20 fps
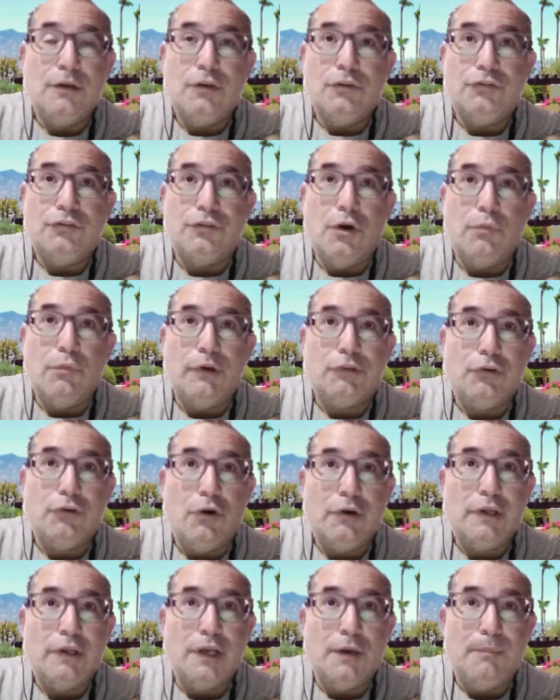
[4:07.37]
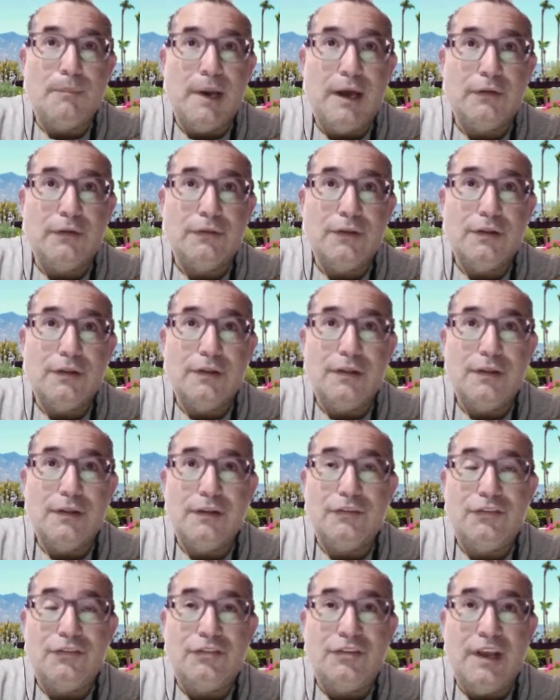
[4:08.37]
So we're talking about
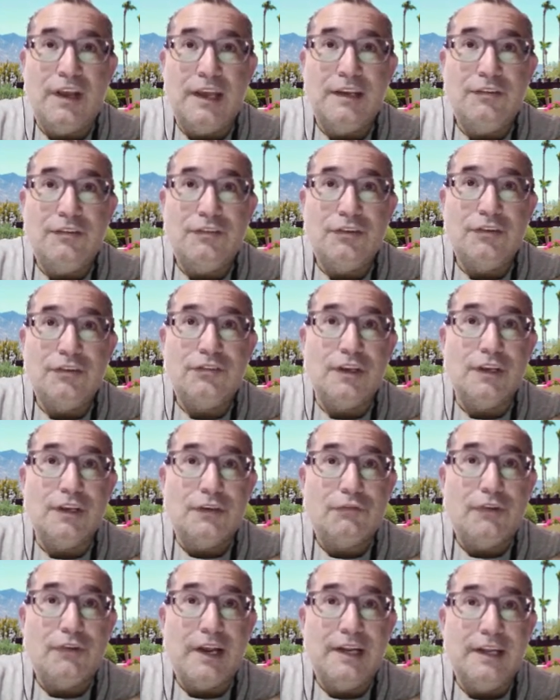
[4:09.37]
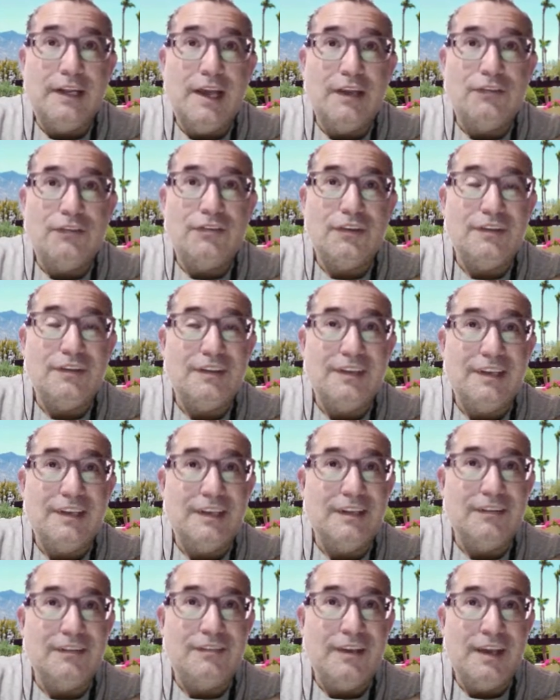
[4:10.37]
changes in radiation
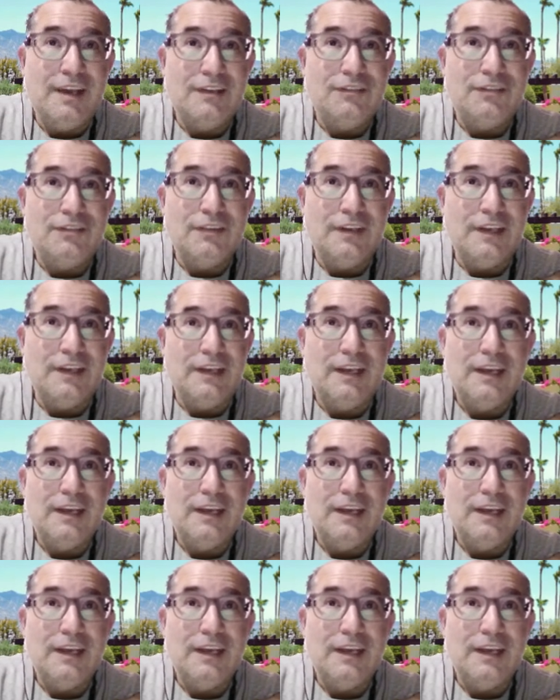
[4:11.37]
intensity